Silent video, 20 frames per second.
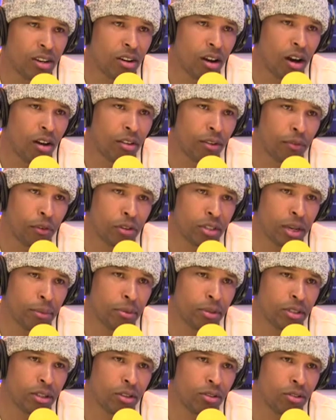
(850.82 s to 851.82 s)
Adal in the yeah. first
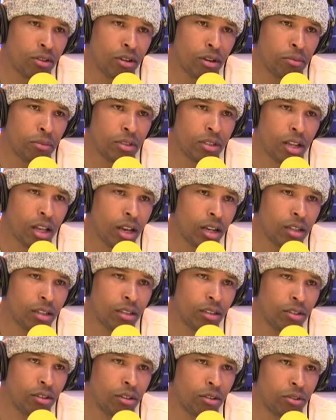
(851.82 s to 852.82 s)
episode told him, it's like,
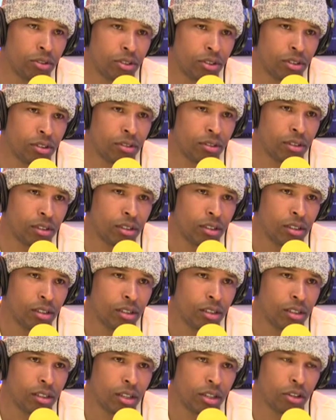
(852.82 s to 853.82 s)
you don't know what you're doing.
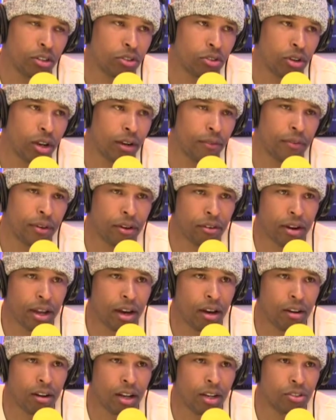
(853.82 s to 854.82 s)
Yeah. You're mm-hmm. trying to figure it
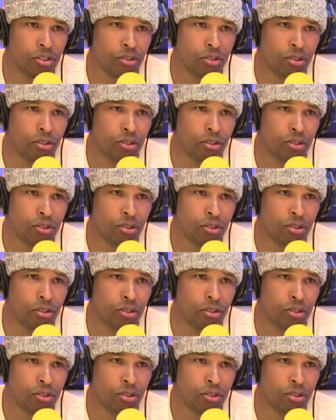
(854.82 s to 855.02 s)
out as you